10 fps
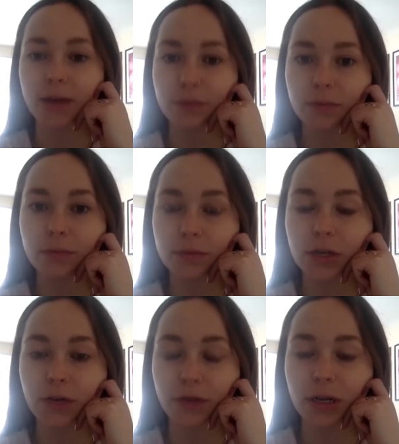But as
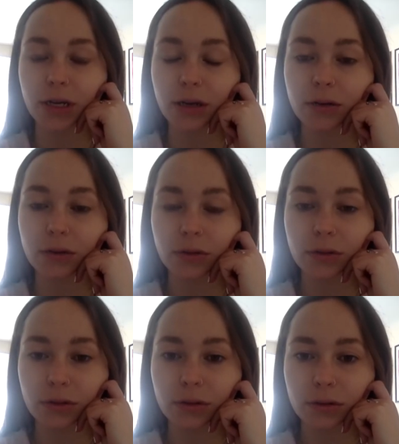long as you're insured to do
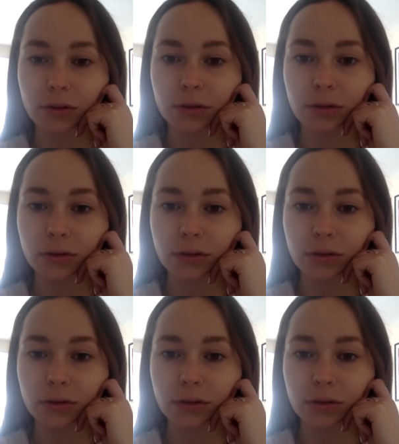injectables,